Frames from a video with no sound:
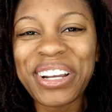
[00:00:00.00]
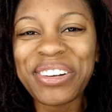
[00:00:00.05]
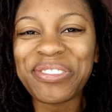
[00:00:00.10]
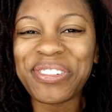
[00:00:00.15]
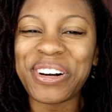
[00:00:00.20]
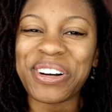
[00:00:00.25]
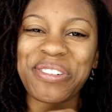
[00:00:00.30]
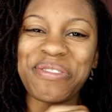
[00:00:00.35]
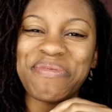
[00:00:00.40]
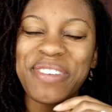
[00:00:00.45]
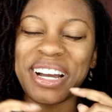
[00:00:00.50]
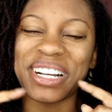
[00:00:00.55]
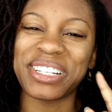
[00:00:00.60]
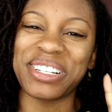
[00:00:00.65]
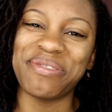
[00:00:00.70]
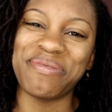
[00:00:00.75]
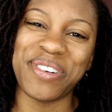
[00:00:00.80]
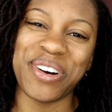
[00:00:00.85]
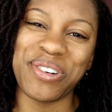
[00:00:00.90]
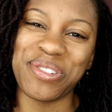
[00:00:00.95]
everyone, welcome back
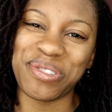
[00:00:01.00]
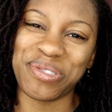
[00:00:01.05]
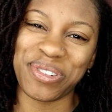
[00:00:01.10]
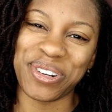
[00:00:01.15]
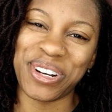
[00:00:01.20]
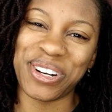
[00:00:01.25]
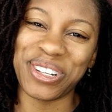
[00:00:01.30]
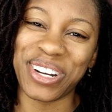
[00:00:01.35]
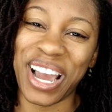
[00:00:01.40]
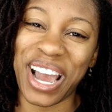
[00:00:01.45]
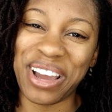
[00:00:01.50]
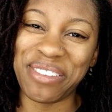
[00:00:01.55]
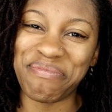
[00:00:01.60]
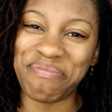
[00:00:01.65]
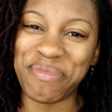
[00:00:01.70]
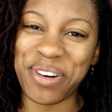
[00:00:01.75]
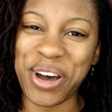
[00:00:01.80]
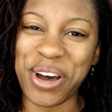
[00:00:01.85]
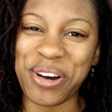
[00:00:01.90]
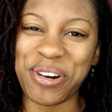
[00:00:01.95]
to Mo's World.
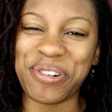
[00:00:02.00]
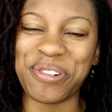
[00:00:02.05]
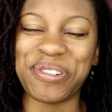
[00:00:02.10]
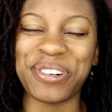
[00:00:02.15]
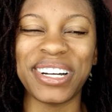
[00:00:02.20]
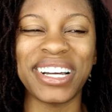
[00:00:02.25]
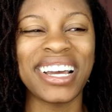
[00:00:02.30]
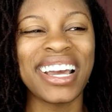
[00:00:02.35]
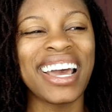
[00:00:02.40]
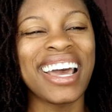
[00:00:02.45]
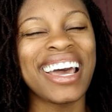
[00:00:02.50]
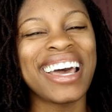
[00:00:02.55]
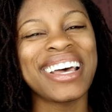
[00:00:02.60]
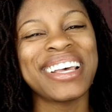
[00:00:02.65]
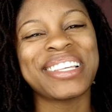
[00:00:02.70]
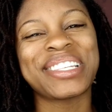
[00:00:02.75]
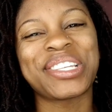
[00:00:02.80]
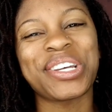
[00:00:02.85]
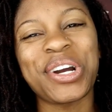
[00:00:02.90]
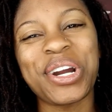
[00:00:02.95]
I'm Mo.
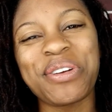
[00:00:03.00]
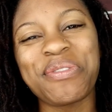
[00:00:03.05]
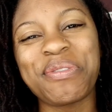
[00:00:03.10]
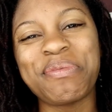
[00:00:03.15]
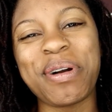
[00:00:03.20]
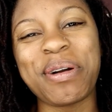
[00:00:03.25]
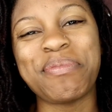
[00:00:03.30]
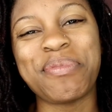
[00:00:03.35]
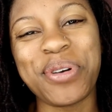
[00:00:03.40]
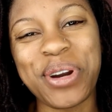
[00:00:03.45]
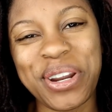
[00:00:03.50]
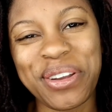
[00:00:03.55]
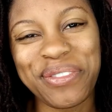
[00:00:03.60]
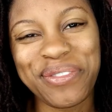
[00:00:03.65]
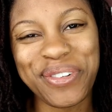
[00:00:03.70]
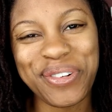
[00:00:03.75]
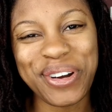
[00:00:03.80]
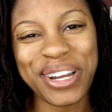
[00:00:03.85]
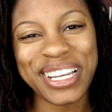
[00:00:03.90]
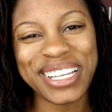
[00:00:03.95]
Sorry for my morning
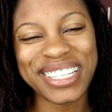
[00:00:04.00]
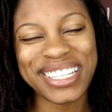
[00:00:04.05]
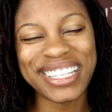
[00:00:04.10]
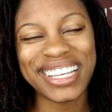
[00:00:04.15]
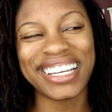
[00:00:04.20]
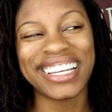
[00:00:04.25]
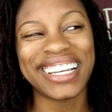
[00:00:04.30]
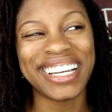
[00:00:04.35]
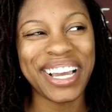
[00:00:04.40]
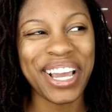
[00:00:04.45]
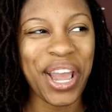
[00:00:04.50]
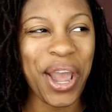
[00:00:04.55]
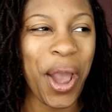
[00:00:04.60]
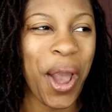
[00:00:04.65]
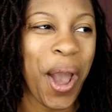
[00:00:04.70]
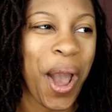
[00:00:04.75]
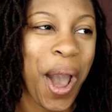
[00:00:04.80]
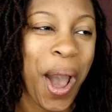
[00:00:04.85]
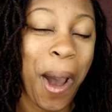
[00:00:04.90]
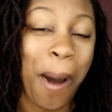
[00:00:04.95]
voice,
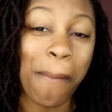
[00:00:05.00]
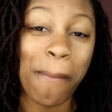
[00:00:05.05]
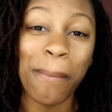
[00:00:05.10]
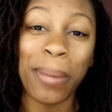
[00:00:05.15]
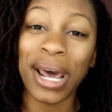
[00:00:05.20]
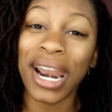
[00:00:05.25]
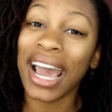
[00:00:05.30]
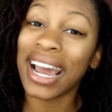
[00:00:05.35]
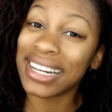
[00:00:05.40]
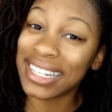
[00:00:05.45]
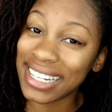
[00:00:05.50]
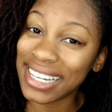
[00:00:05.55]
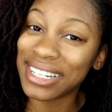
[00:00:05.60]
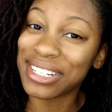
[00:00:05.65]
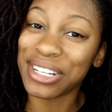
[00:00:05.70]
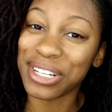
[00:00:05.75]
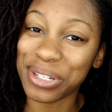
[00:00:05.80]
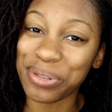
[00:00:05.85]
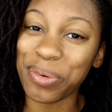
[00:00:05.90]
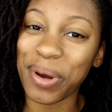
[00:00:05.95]
but I
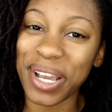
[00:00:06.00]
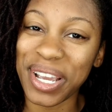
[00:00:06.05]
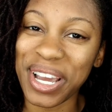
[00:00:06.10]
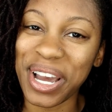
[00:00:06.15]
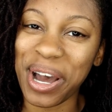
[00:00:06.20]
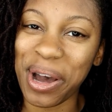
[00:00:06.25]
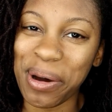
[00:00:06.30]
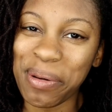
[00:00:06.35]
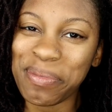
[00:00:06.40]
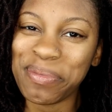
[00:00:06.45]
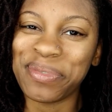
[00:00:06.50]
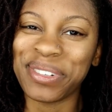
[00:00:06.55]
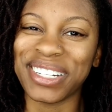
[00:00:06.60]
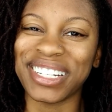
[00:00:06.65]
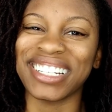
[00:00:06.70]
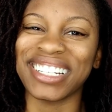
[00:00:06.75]
did just wake up.